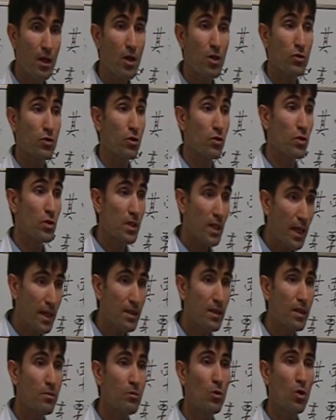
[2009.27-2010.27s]
So you take
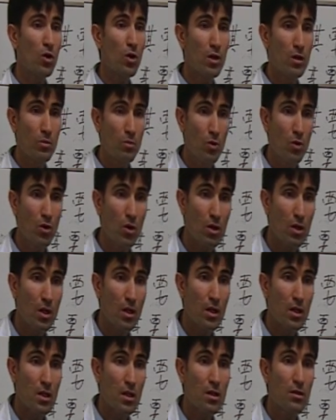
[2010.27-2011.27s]
them more and more,
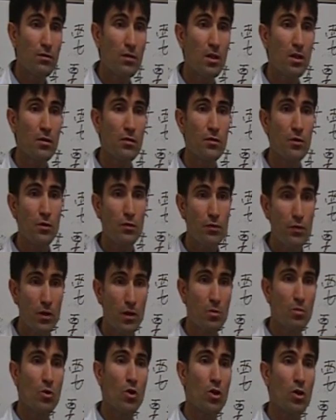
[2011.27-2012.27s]
even if you
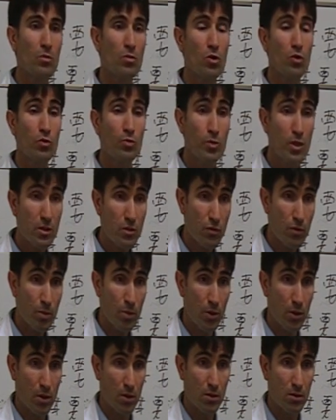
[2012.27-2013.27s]
feel more and more
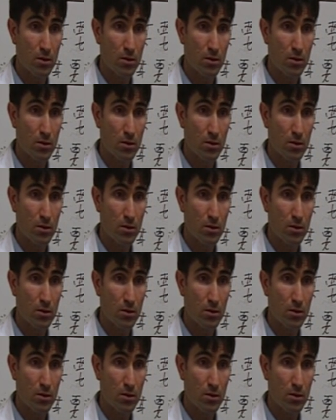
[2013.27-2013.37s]
miserable.